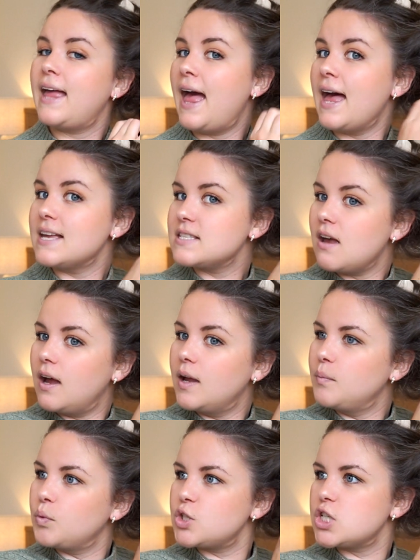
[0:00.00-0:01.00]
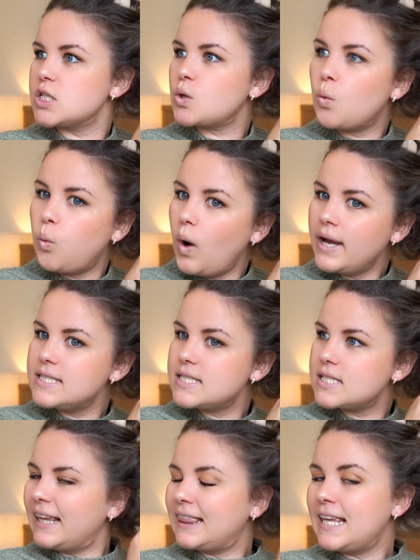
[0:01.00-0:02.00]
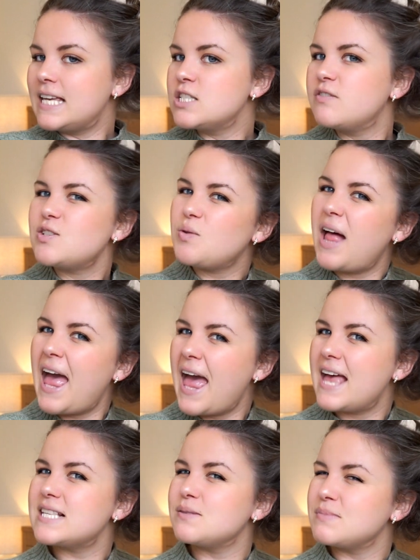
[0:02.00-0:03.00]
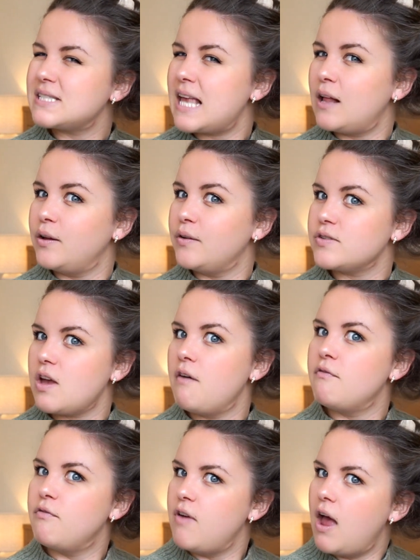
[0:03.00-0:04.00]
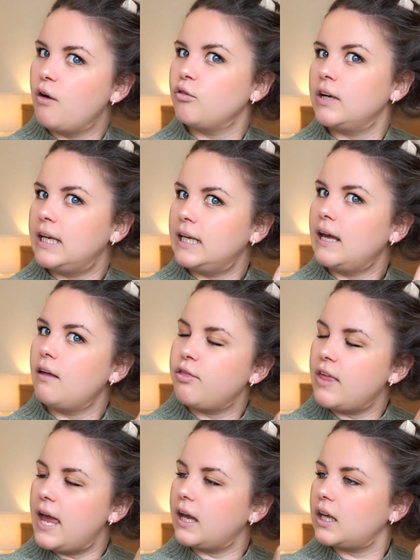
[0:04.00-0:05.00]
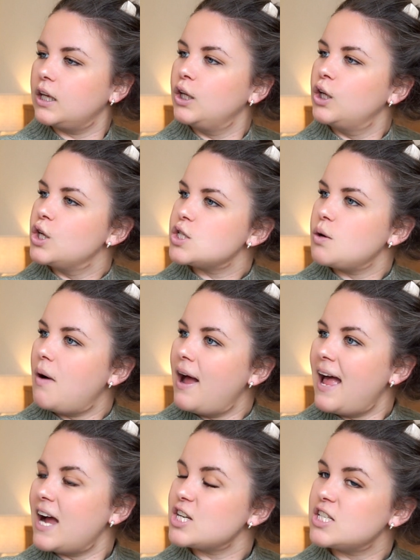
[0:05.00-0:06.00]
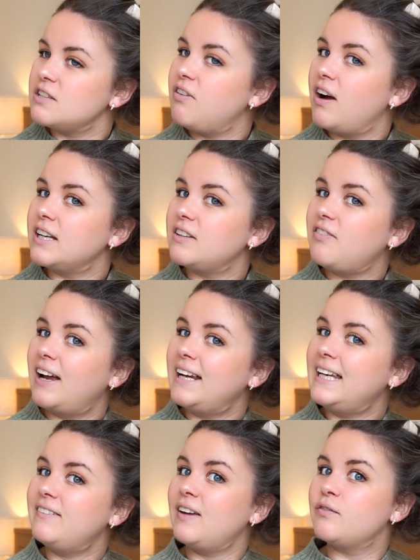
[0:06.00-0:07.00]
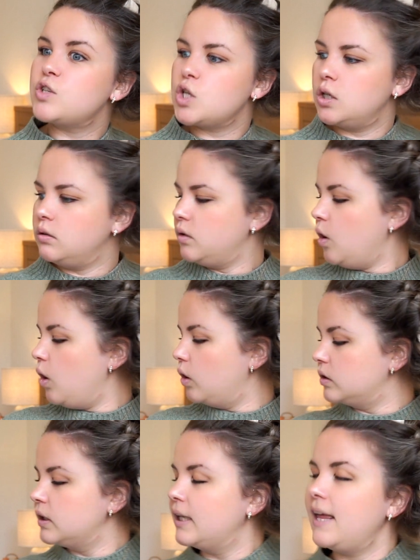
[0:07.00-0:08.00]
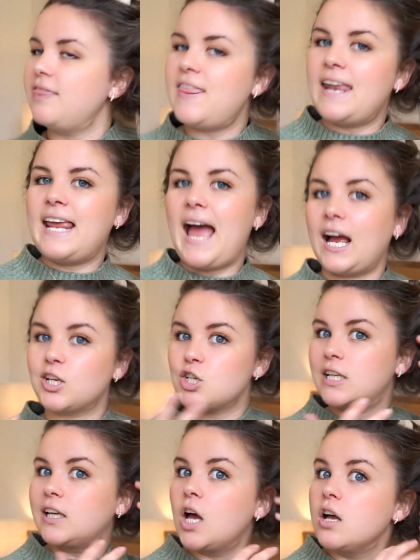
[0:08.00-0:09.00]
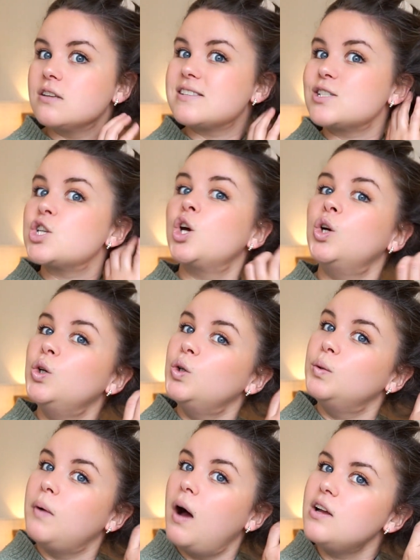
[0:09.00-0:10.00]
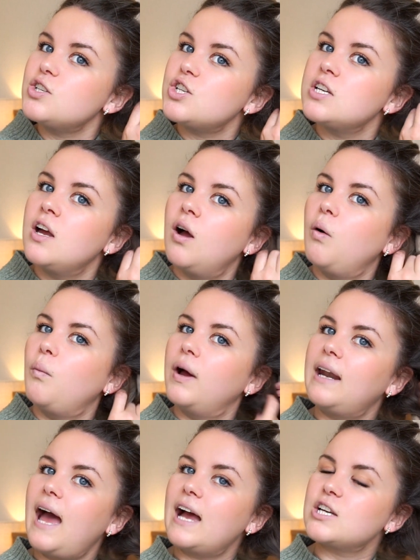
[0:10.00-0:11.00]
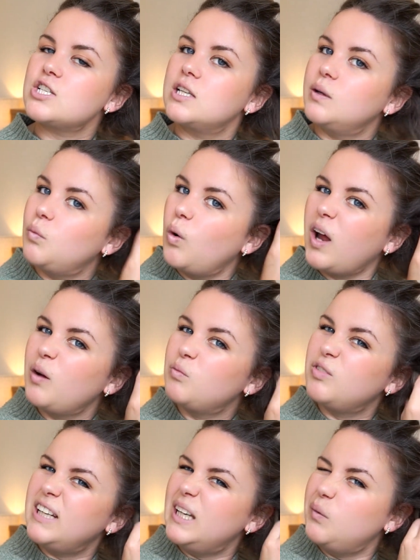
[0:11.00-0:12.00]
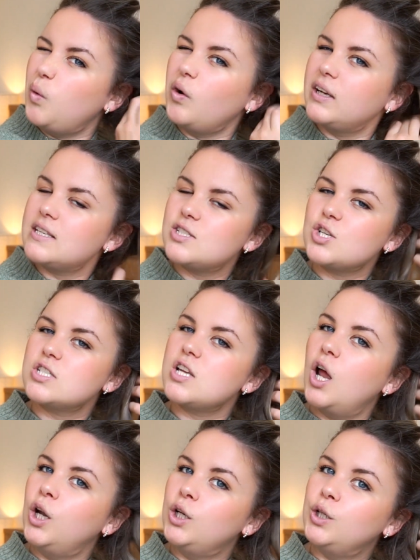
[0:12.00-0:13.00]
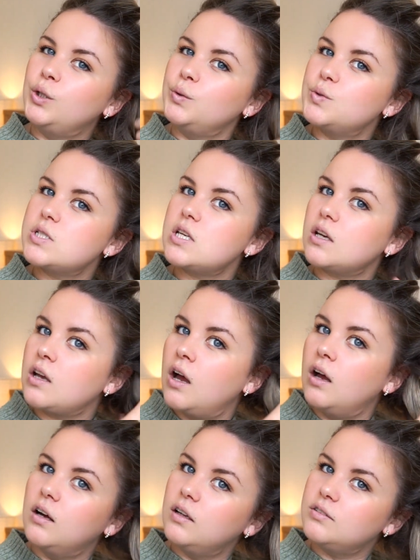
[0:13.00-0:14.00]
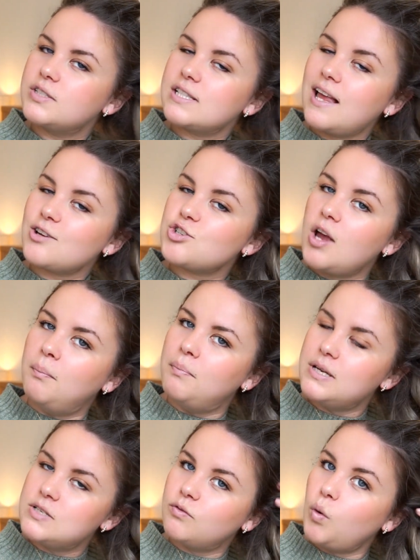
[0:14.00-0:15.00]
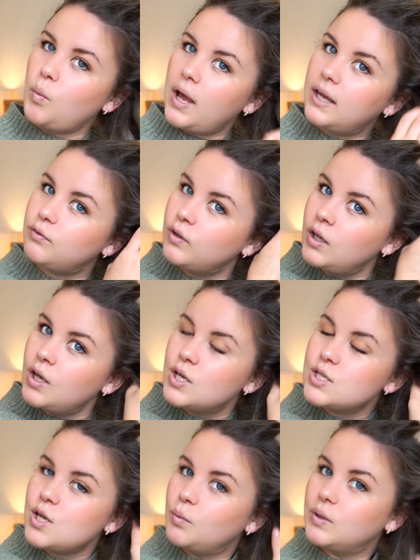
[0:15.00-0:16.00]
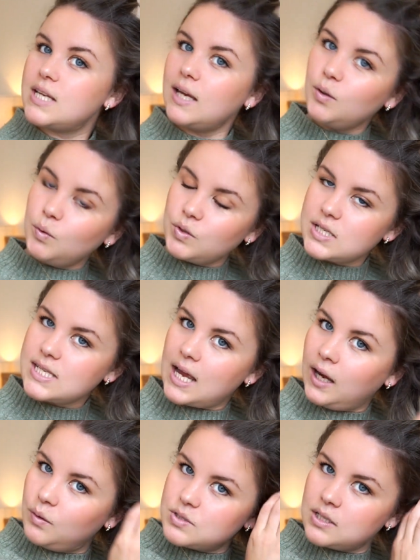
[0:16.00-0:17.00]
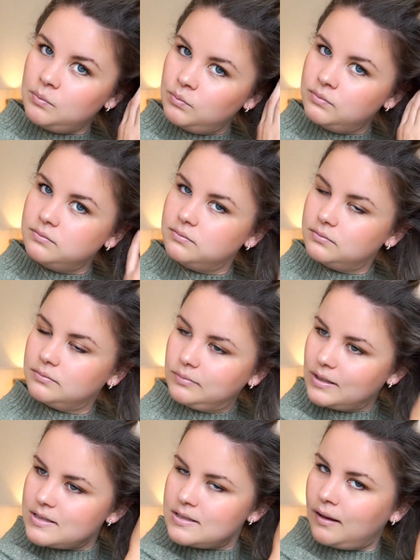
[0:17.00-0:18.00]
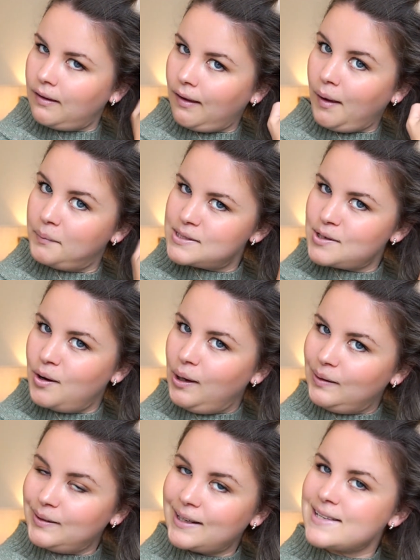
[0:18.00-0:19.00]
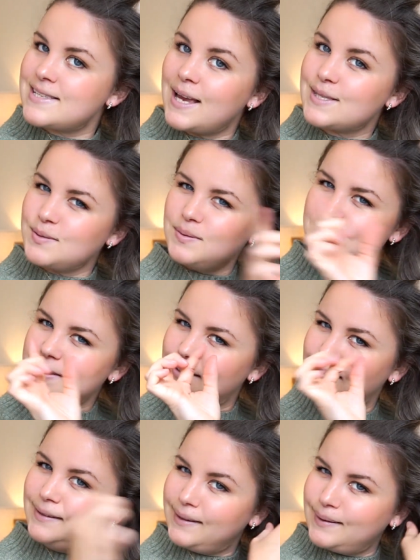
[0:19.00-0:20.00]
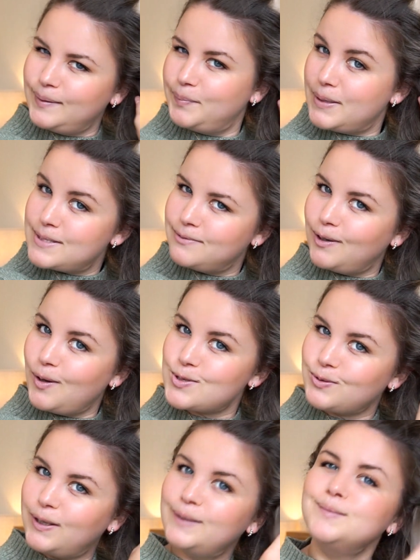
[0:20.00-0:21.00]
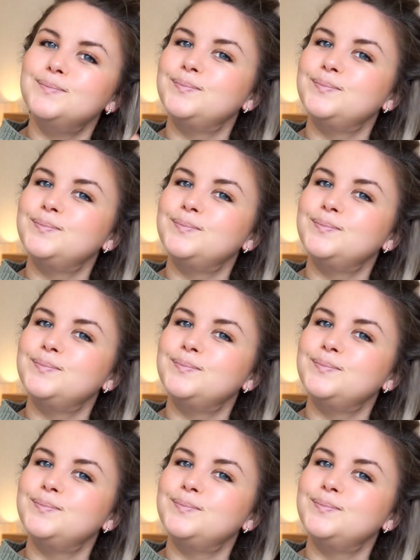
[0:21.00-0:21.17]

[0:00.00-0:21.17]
hair type, which is quite, like, the individual hairs themselves are very thick. So I actually find if I leave it in for too long, then it actually curls it too much, when actually what I really want is just a loose curl slash a bit of a wave. So we'll take all this out and we'll see how it's gone. Like I say, it's always a little bit of a lottery.